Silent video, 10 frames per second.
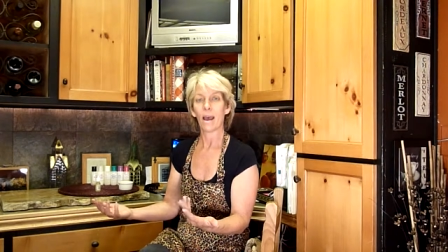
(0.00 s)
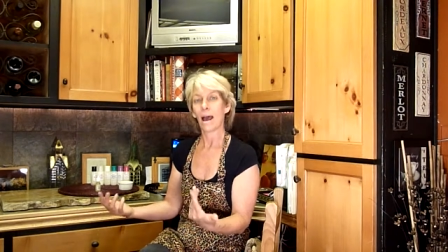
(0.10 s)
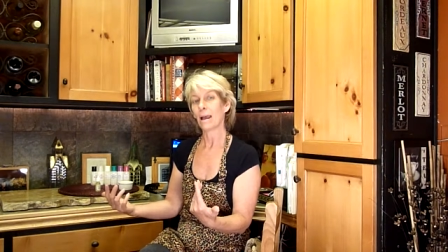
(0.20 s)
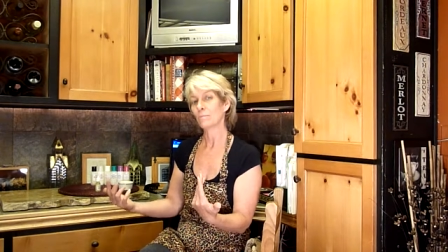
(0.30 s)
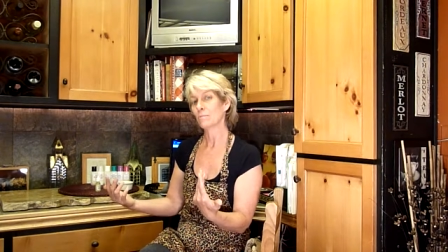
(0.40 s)

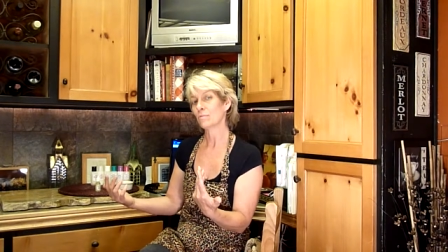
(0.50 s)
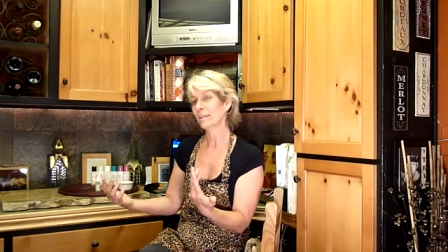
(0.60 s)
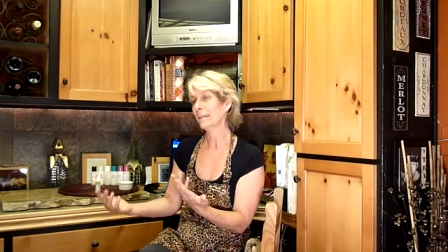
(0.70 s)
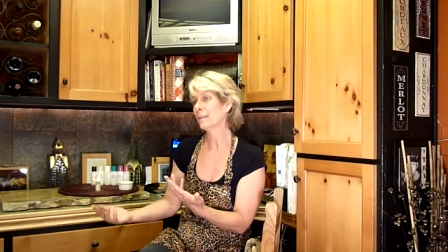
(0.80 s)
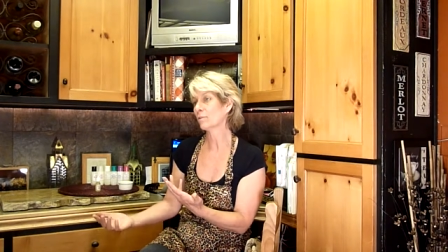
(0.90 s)
I'm
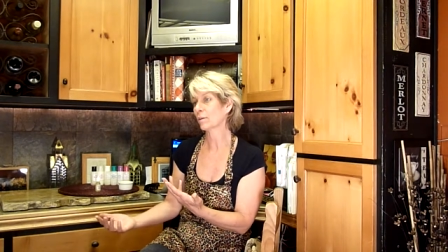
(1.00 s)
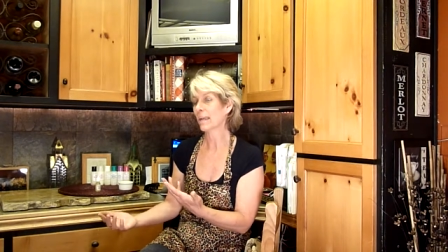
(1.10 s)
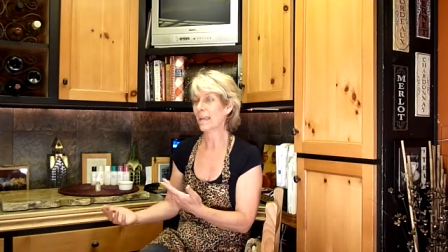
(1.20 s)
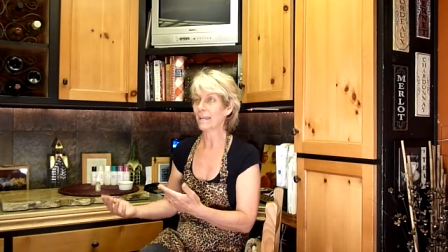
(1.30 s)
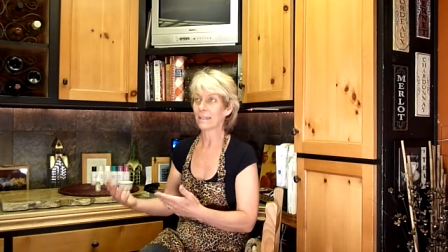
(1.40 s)
eating
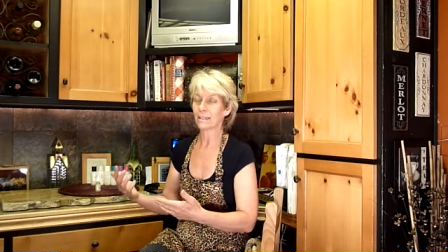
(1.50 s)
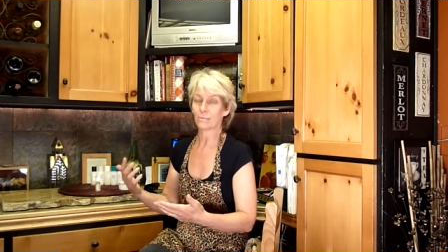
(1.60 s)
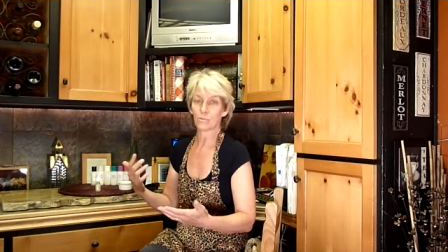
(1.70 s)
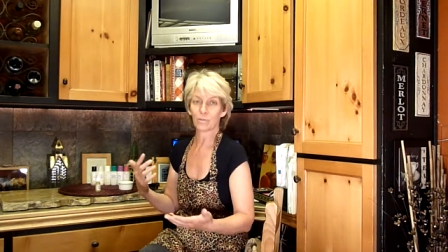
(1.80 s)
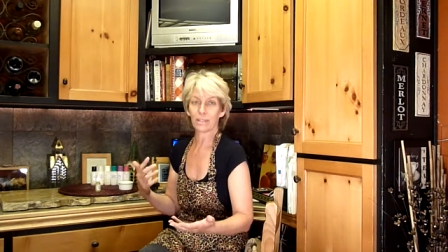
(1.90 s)
organic and I'm
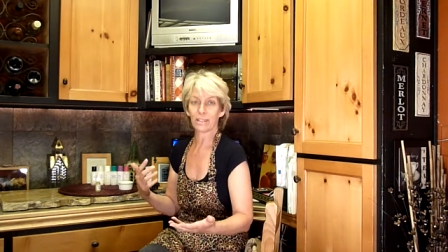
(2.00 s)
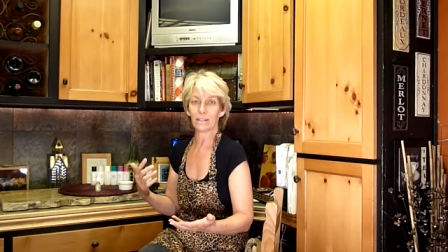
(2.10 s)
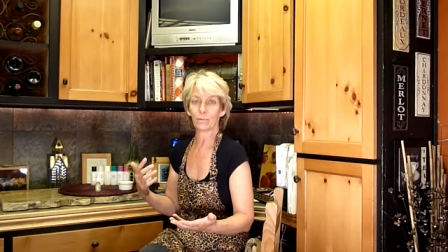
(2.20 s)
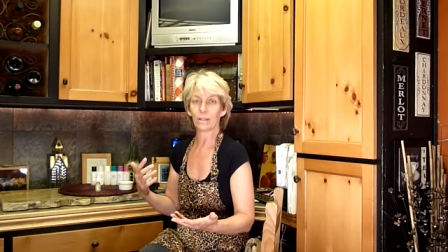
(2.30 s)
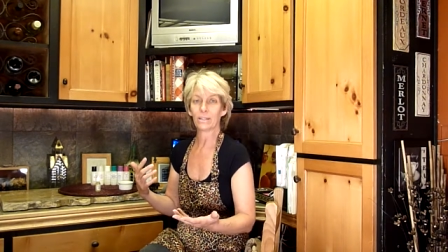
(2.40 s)
drinking
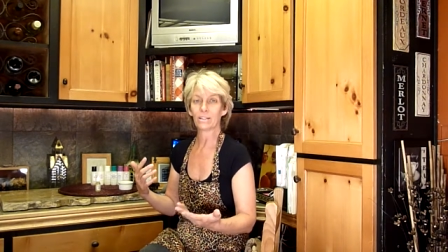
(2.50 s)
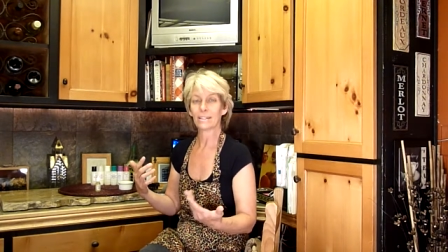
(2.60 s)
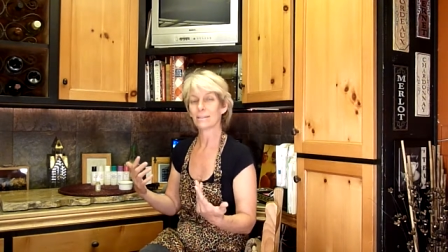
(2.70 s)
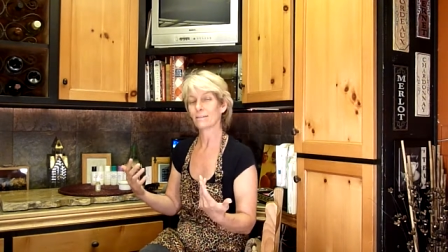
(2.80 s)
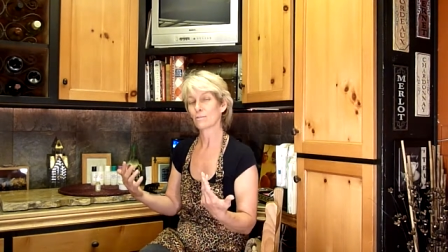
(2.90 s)
green
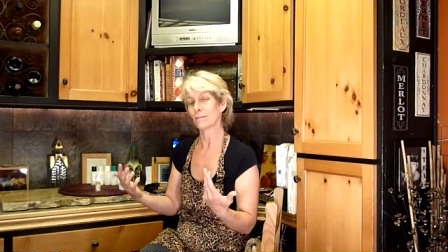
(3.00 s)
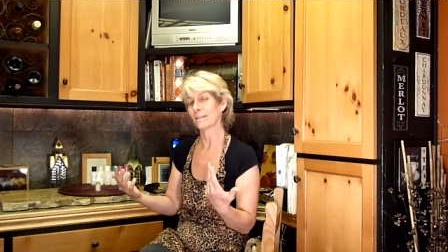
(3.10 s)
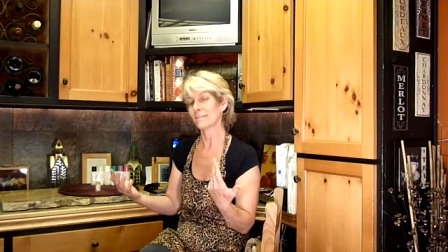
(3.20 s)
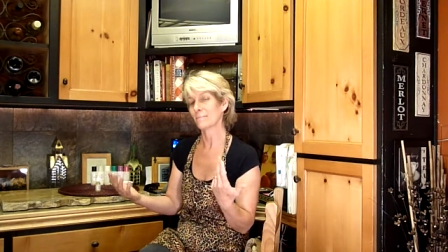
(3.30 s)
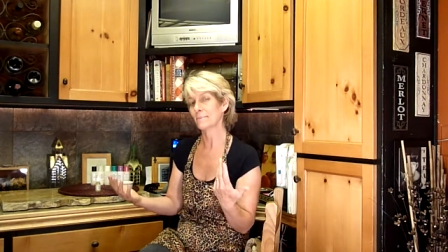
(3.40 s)

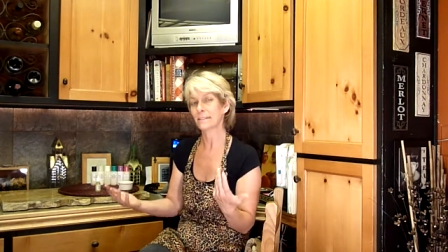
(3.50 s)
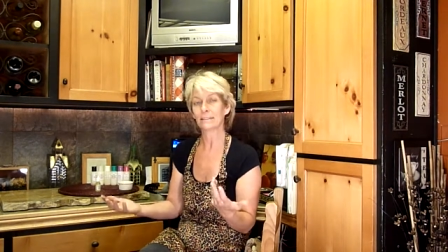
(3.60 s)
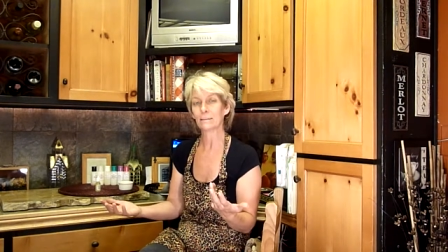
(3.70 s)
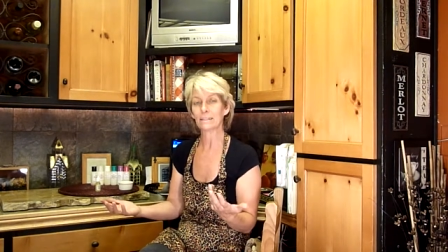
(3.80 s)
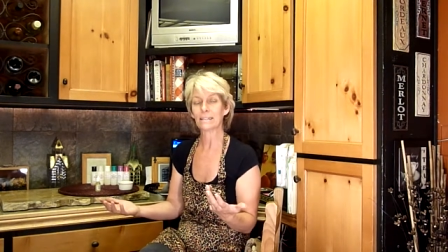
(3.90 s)
drinks, I'm
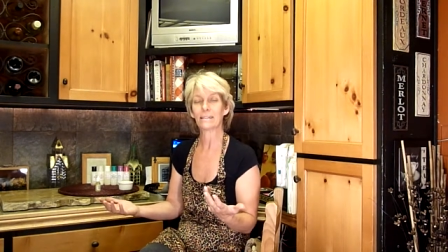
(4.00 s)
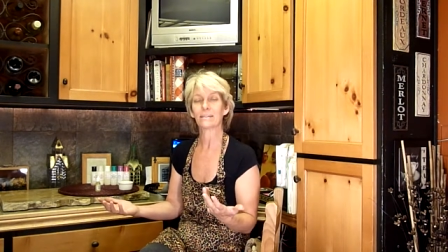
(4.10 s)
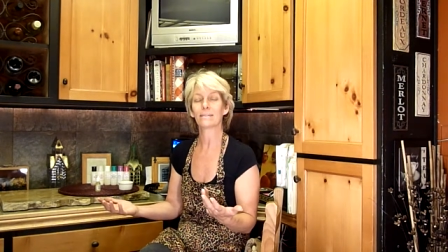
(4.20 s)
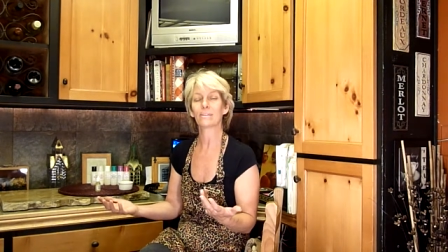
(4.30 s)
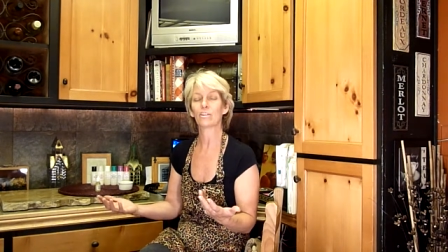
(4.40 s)
dealing with a
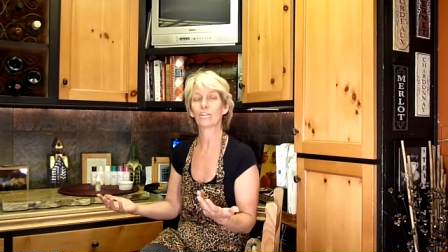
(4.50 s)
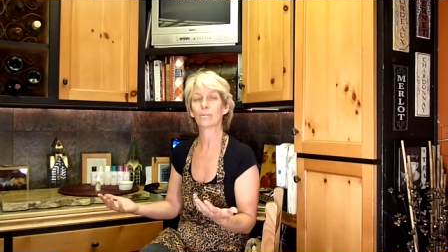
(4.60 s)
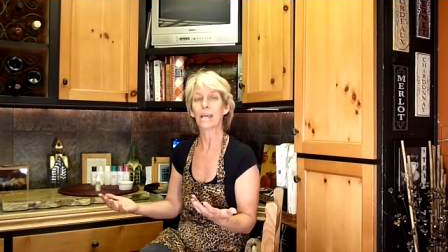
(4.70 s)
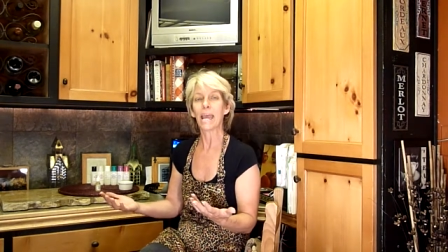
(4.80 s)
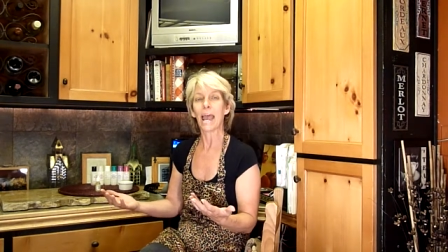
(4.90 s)
health issue,
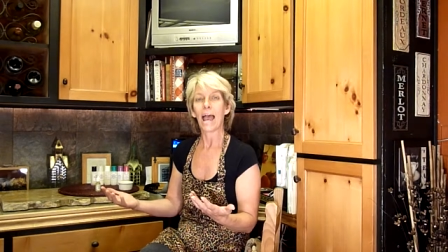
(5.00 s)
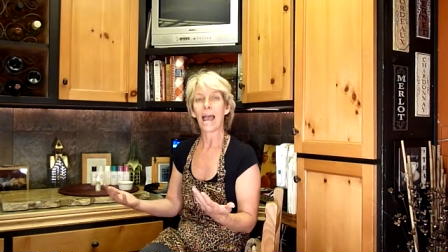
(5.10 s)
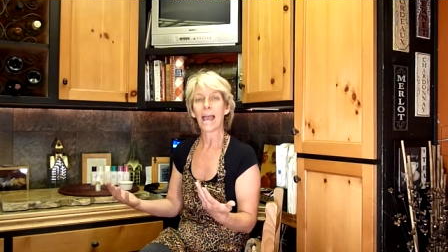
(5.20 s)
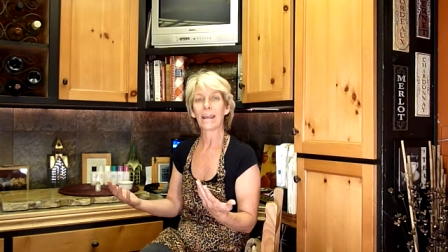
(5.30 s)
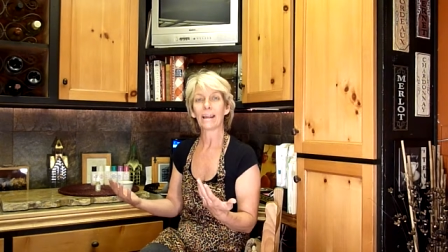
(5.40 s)

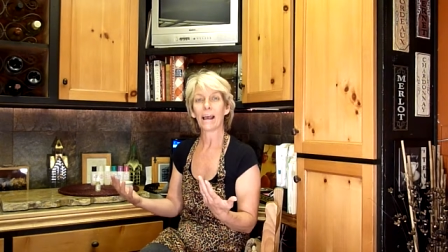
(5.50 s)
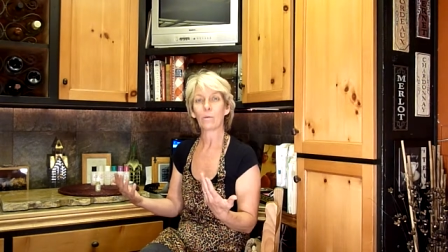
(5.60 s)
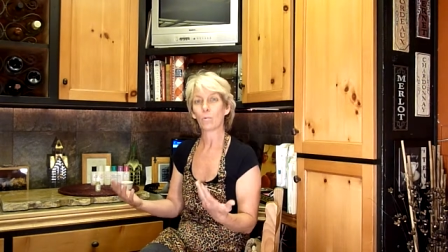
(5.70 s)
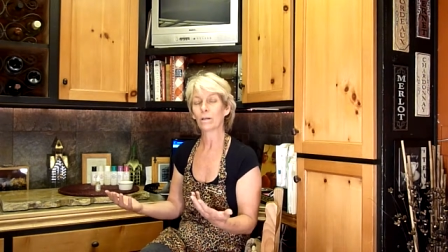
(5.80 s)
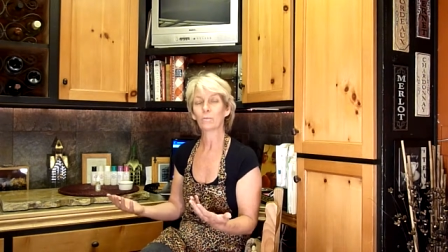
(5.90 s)
and I
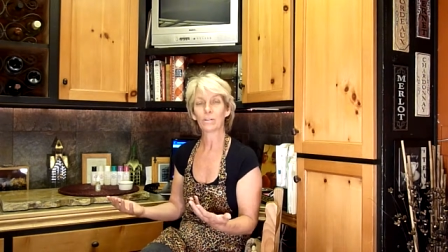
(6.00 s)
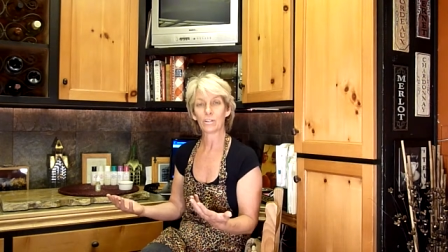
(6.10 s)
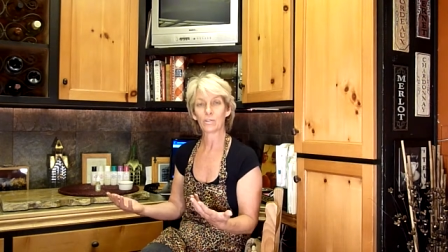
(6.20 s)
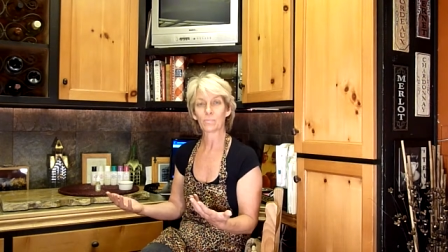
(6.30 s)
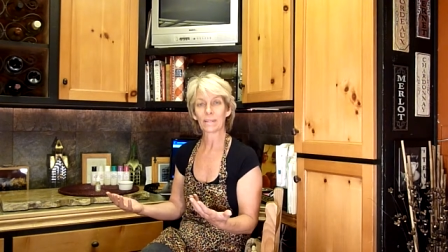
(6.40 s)
want to
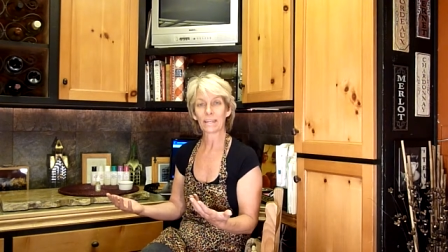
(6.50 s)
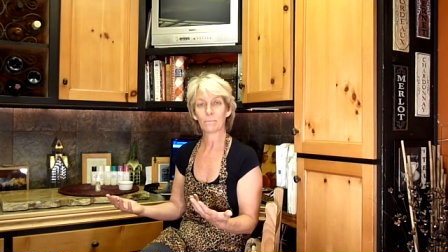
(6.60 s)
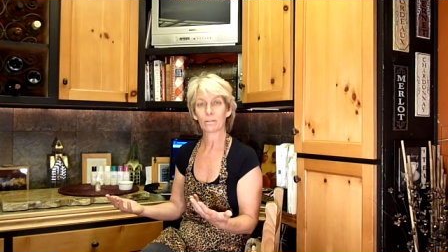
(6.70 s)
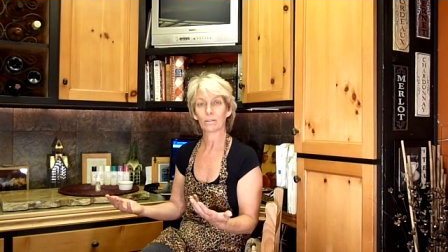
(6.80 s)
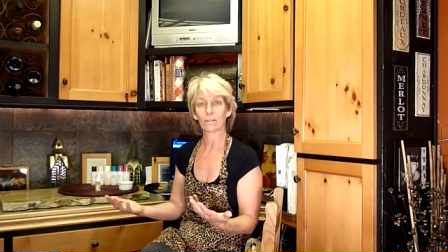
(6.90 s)
reduce my
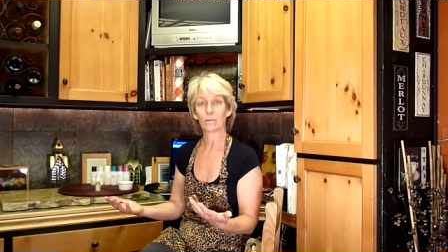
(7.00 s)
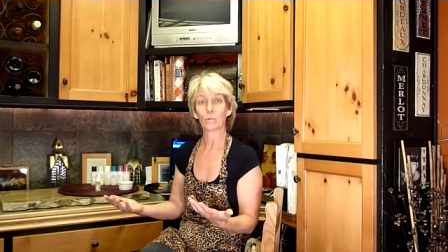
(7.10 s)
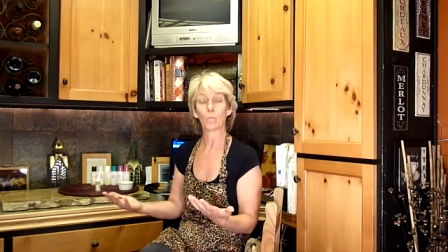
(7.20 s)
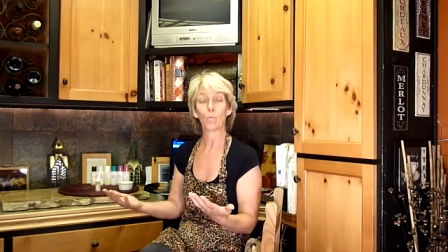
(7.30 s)
chemical load.